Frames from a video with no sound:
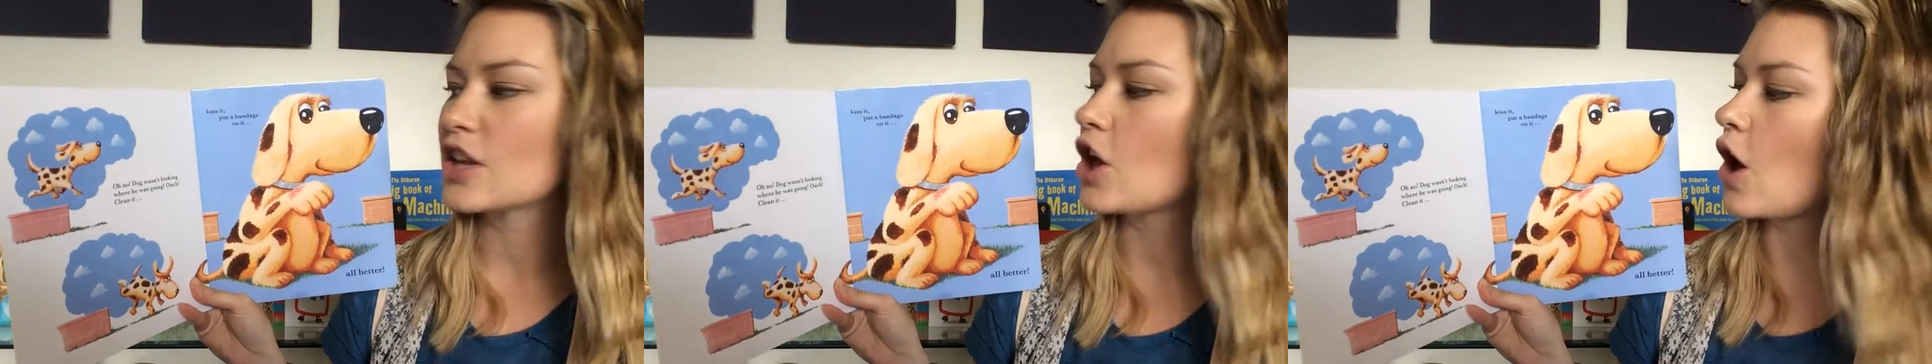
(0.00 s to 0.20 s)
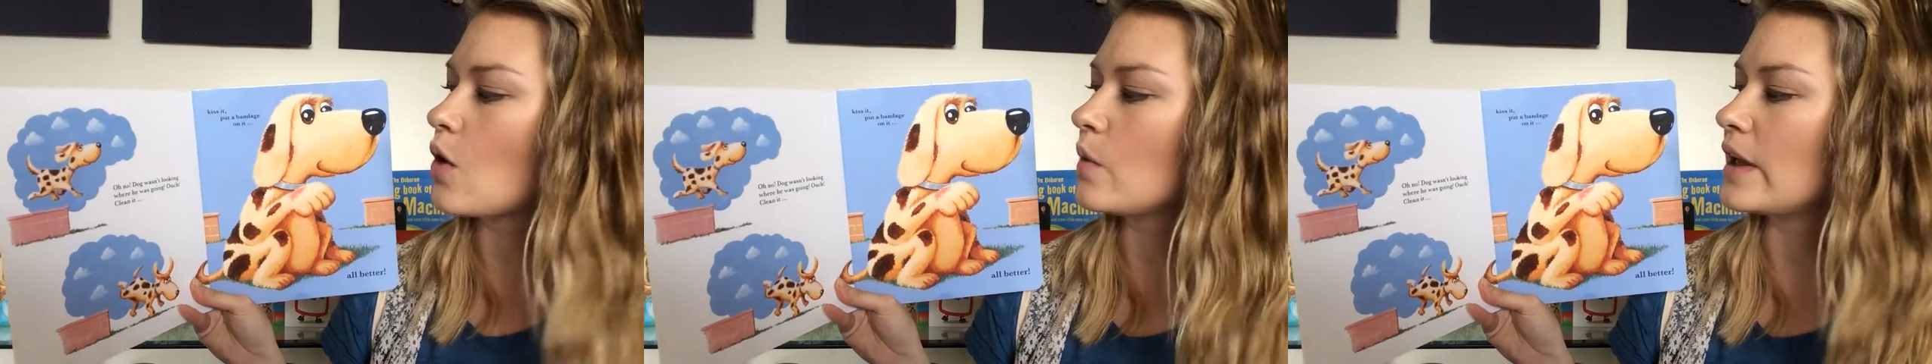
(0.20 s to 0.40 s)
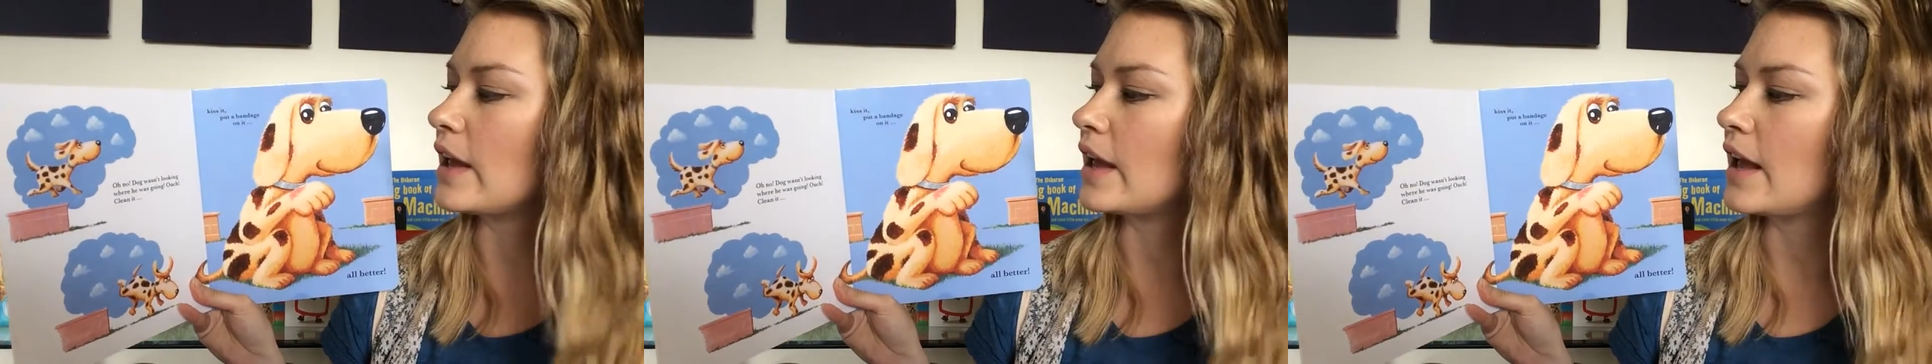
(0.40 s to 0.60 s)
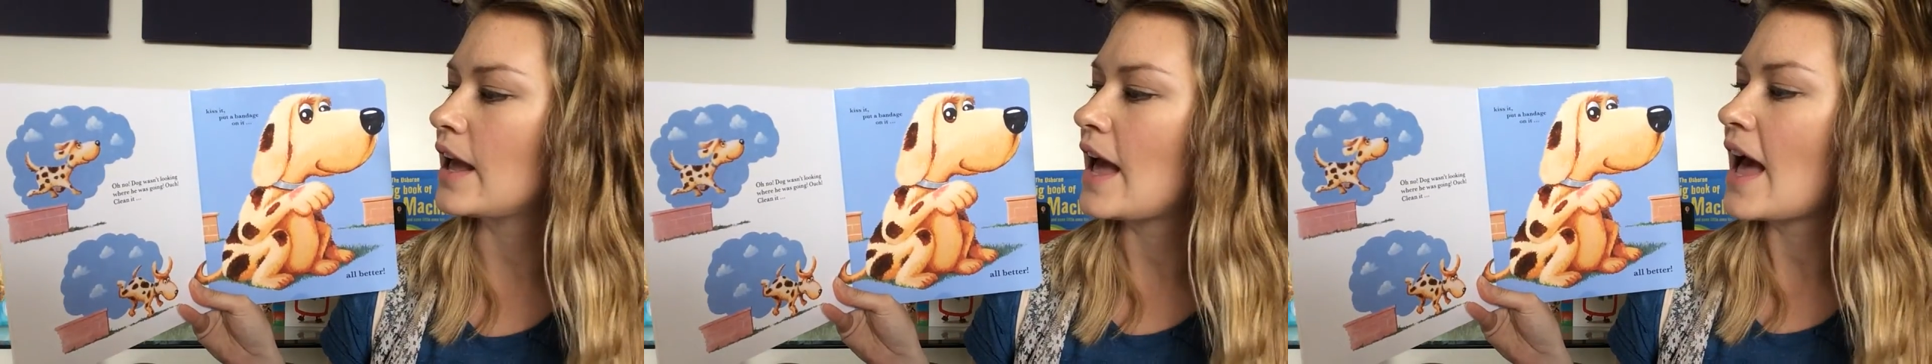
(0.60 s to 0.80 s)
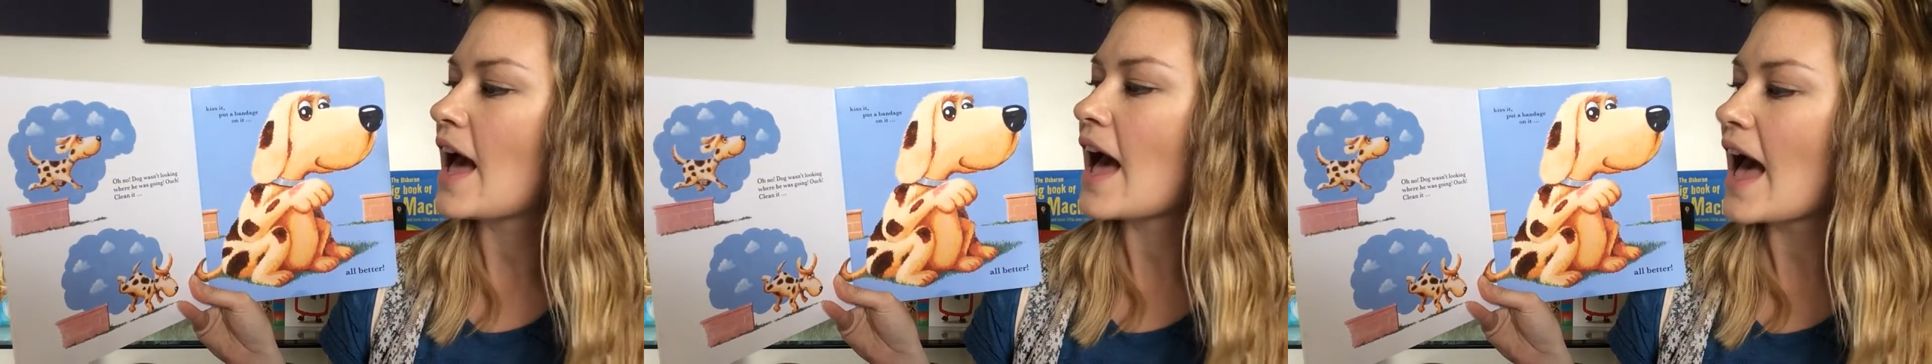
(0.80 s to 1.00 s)
going.
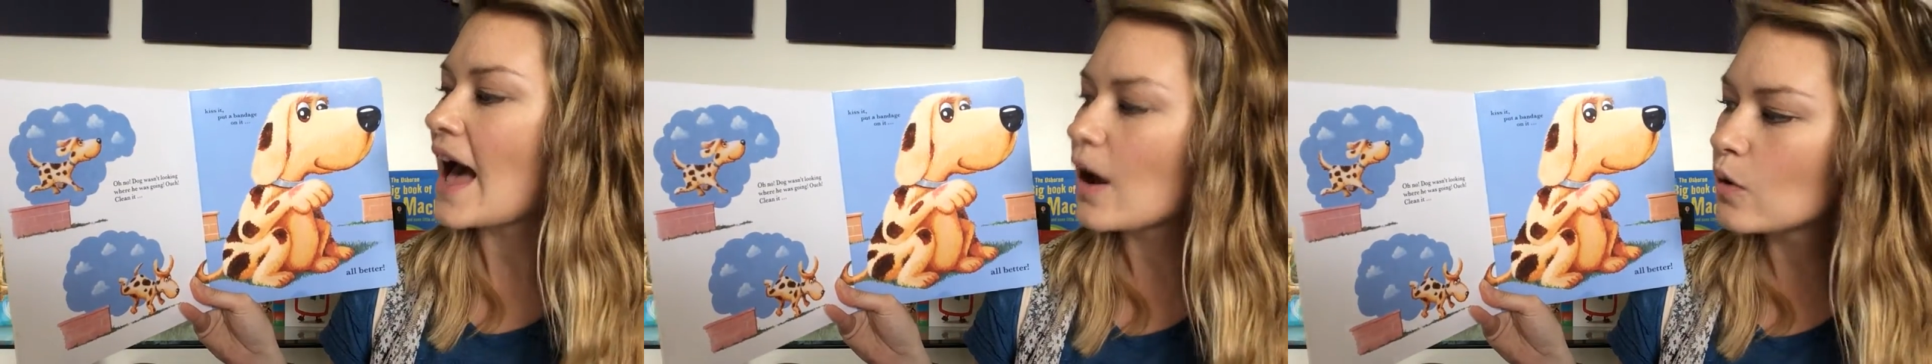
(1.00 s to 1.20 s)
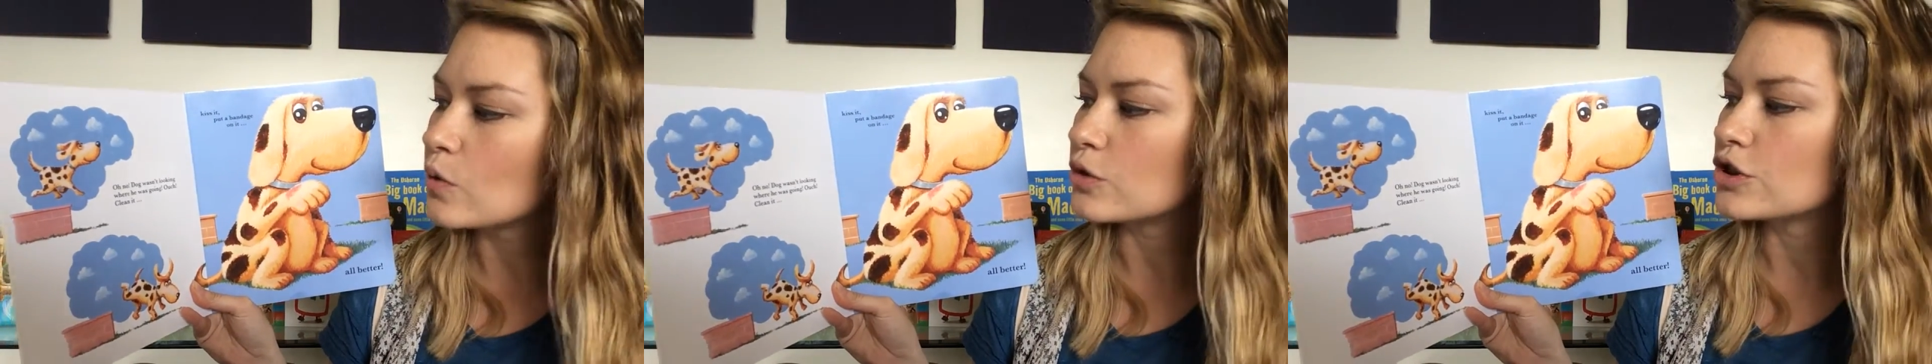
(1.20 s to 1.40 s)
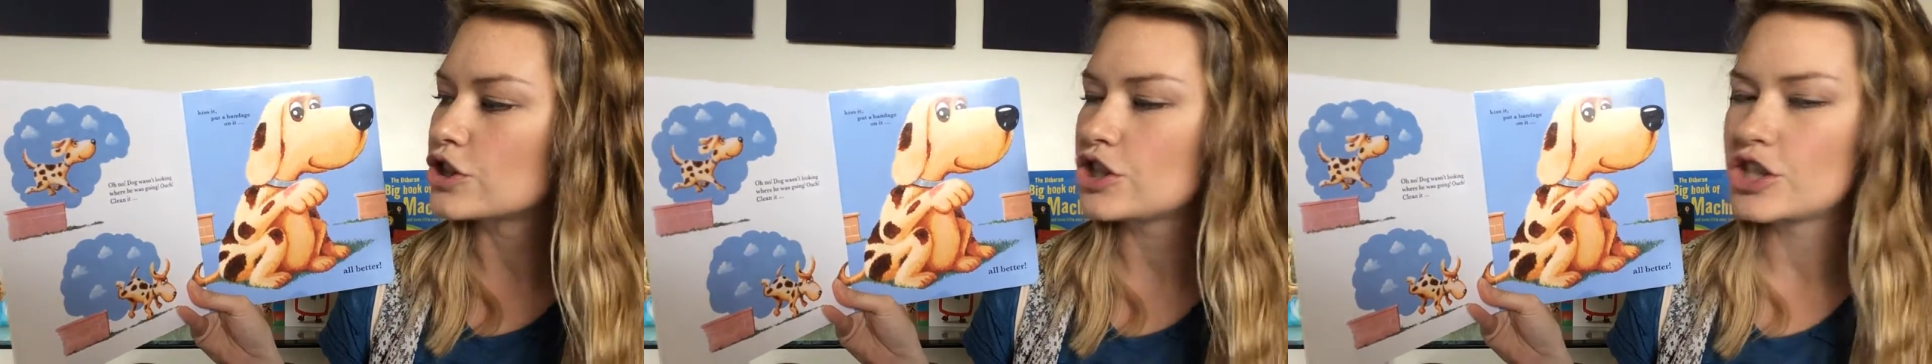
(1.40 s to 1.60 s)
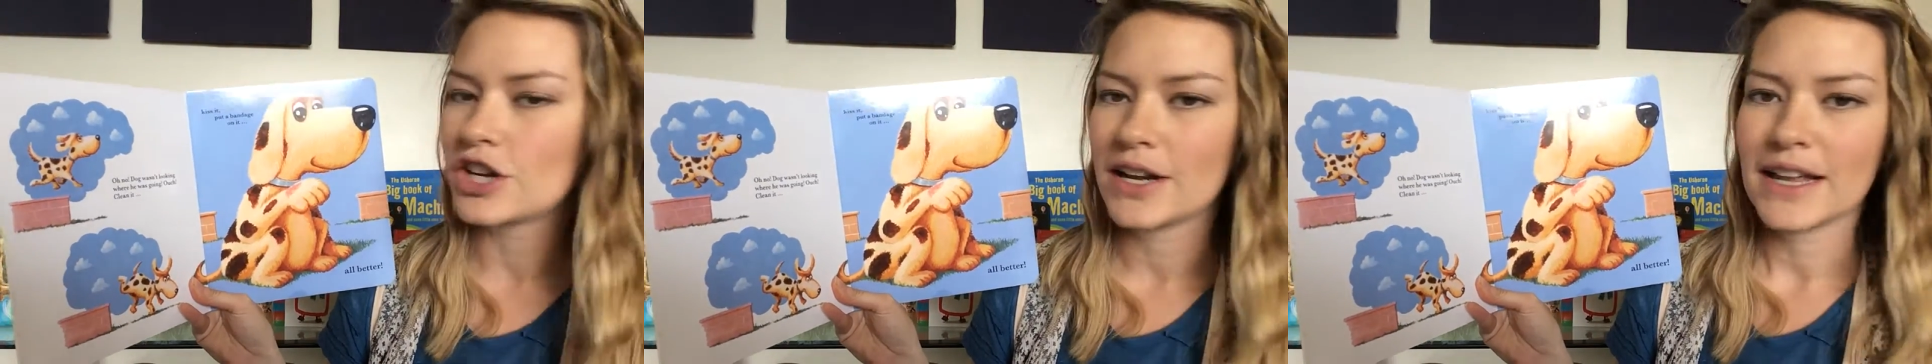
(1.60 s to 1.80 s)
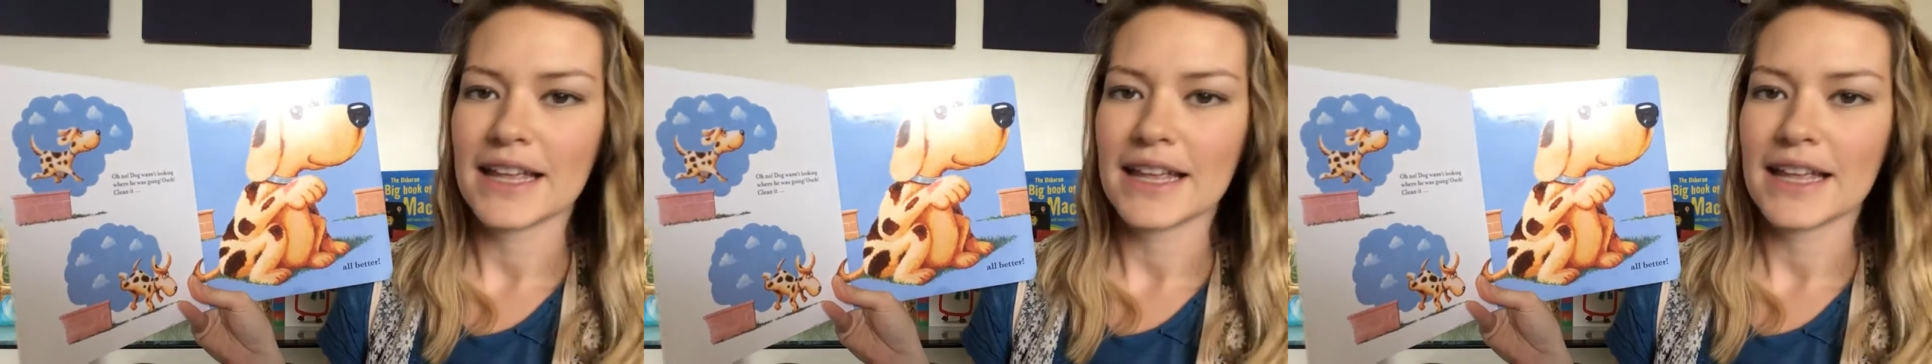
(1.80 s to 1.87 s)
Ouch!